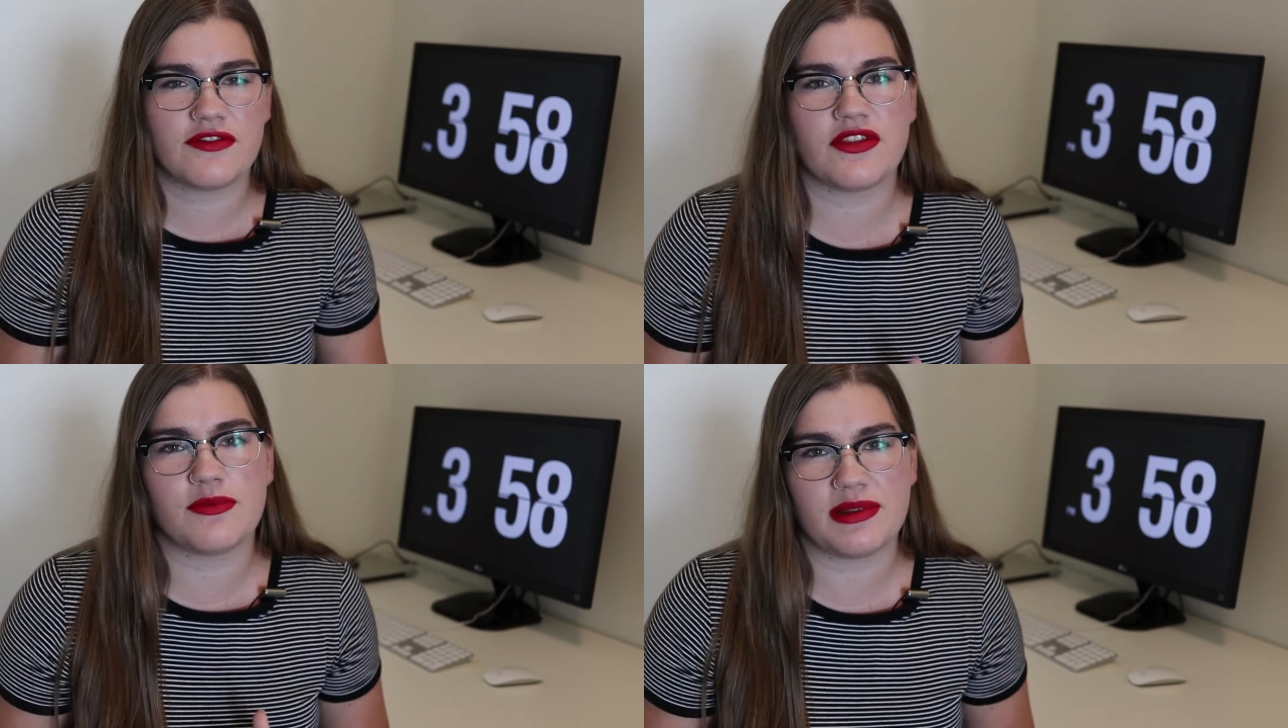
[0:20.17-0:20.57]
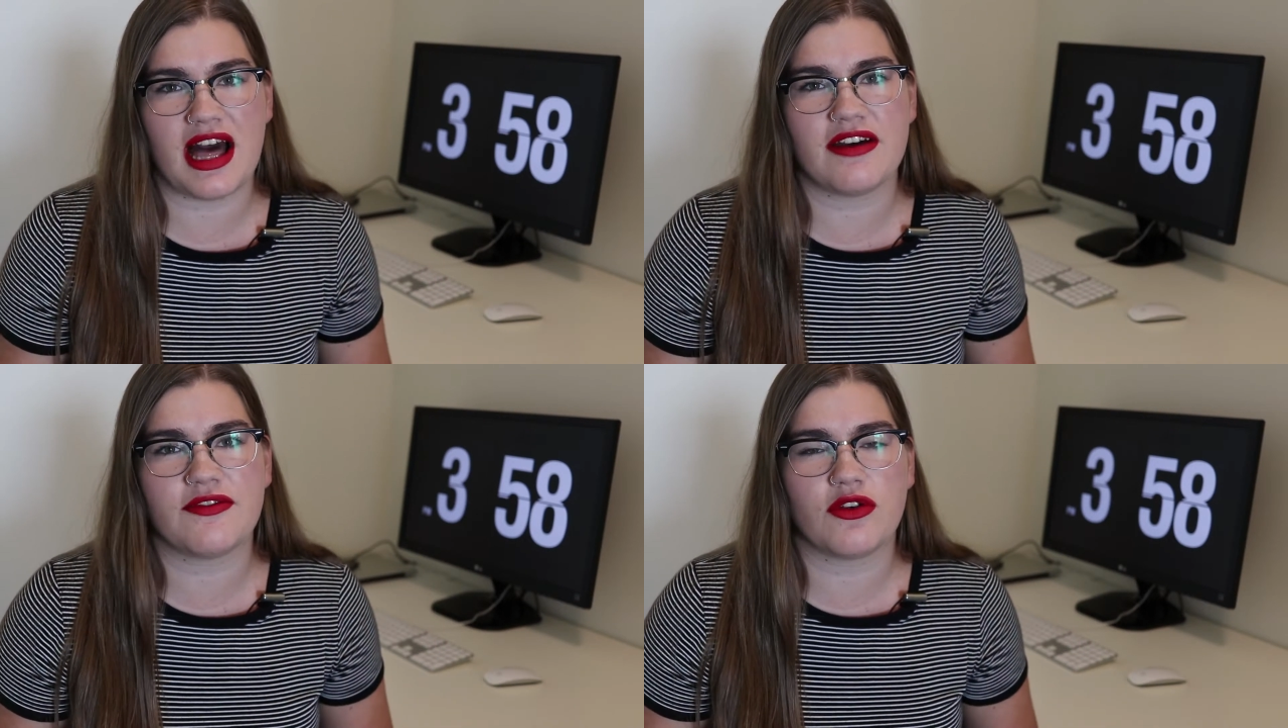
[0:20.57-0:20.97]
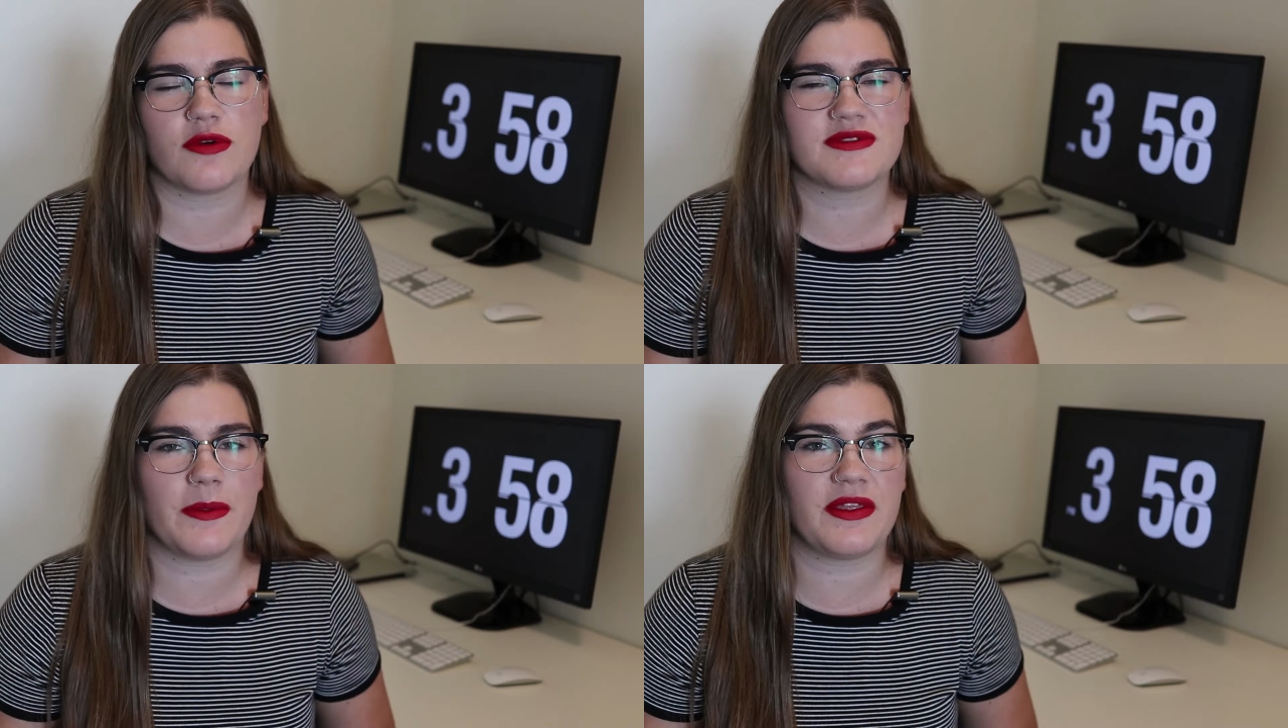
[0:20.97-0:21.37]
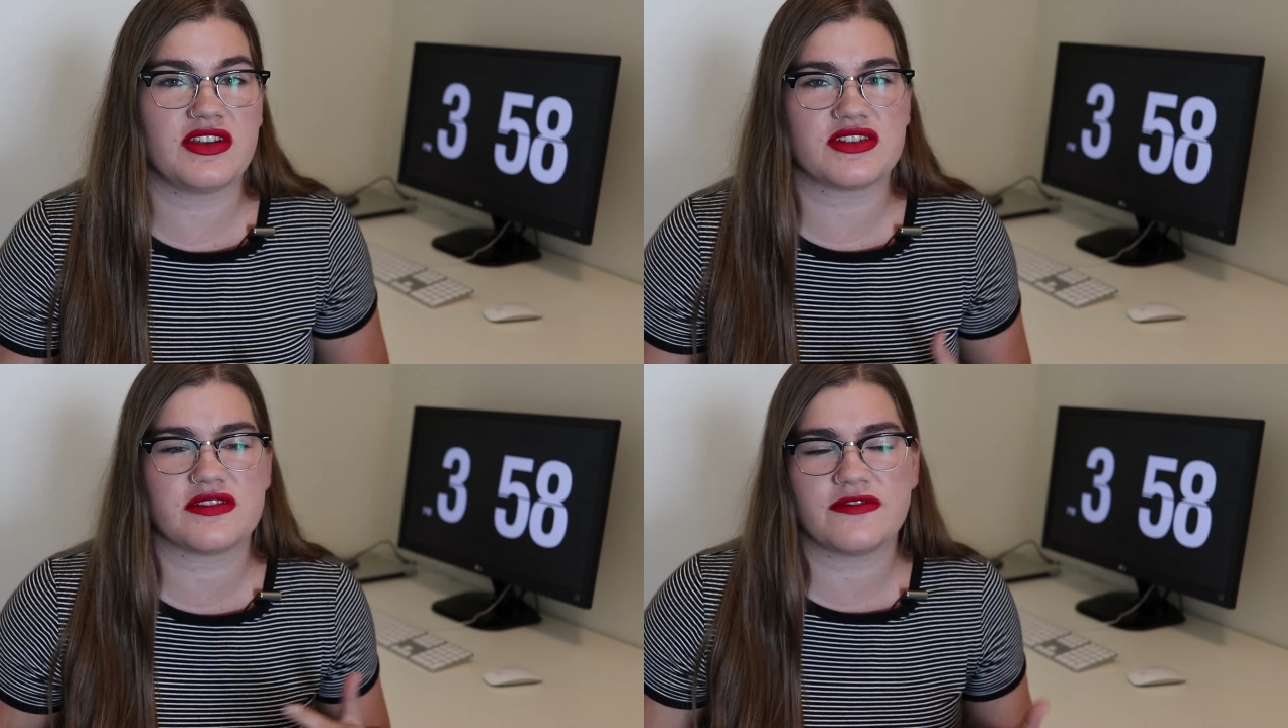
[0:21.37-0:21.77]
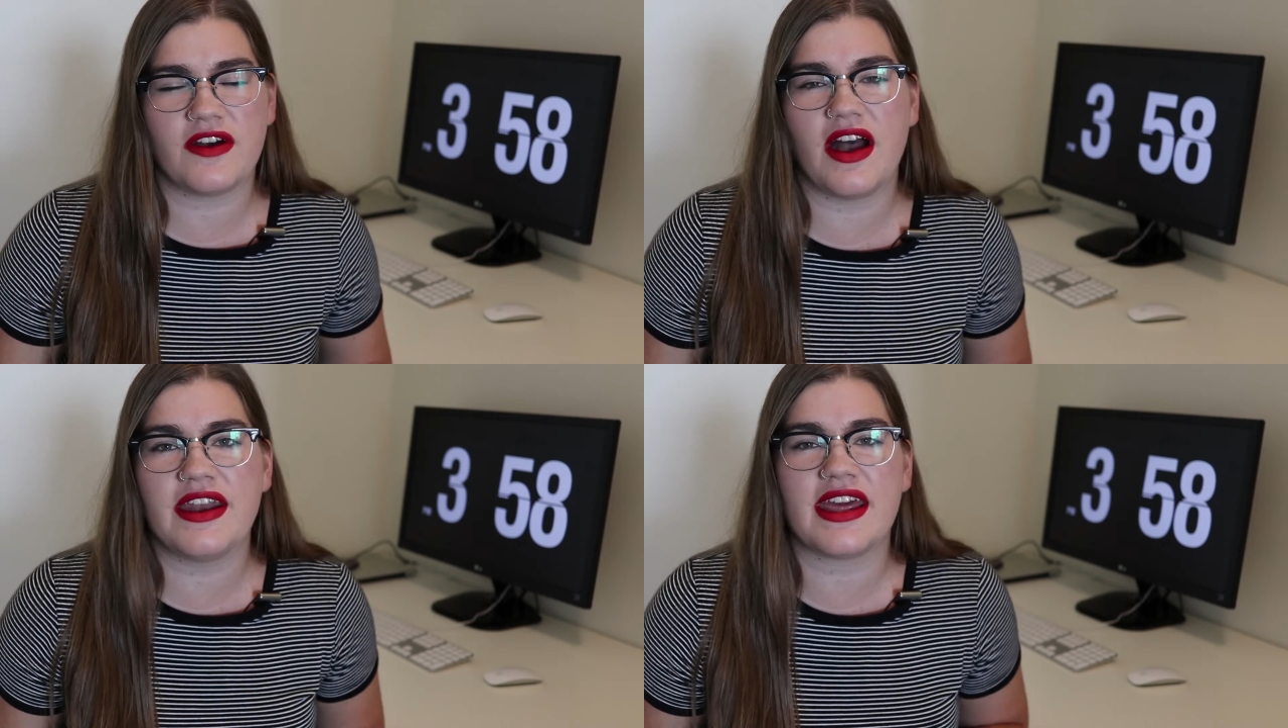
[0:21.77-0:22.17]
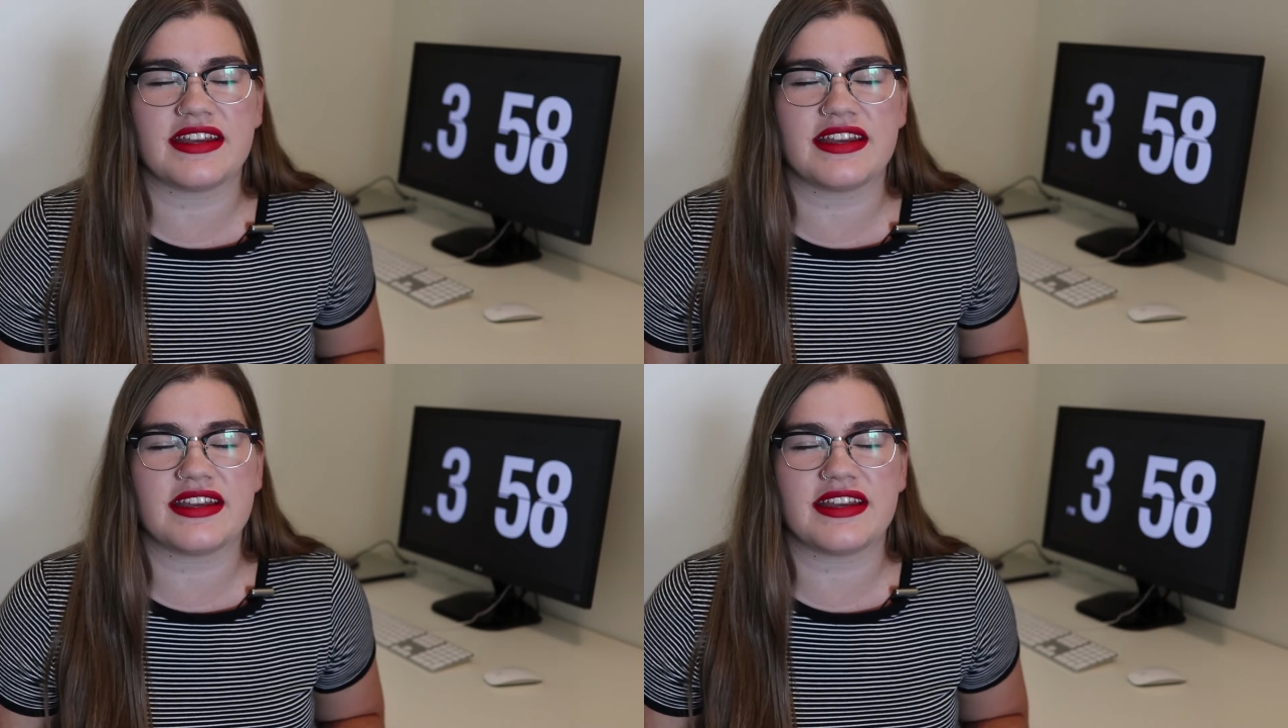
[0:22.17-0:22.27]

for the platform, something just fun